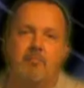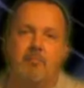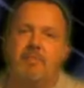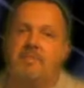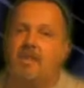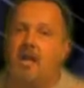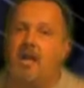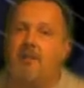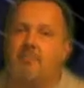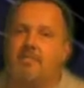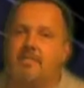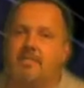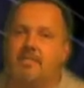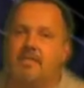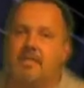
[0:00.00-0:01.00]
But
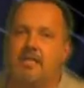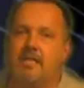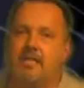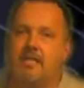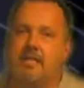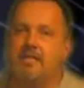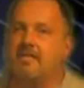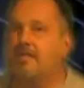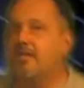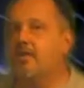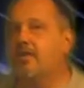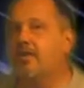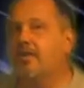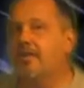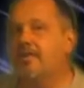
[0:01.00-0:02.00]
jobs is, the last I
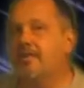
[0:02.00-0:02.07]
heard,